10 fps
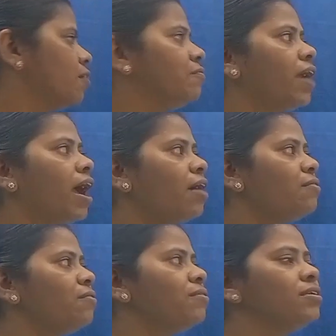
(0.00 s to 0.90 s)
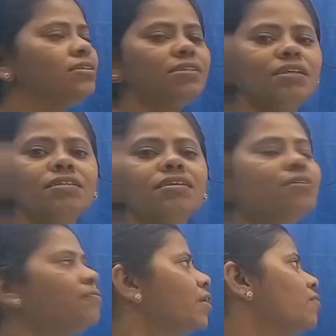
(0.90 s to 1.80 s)
We have done
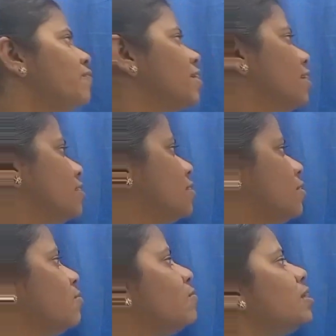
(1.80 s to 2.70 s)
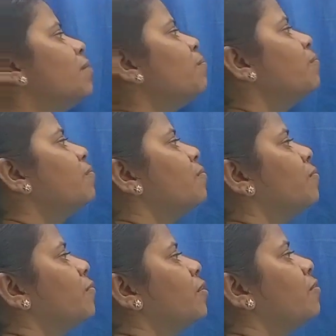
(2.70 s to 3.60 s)
the verification, okay?
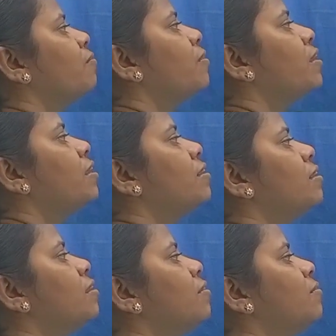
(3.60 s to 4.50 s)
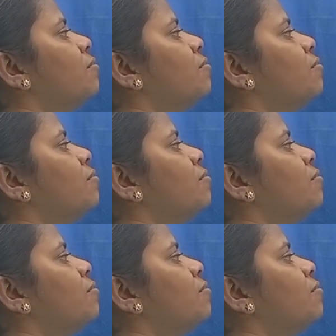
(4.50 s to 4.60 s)
We did the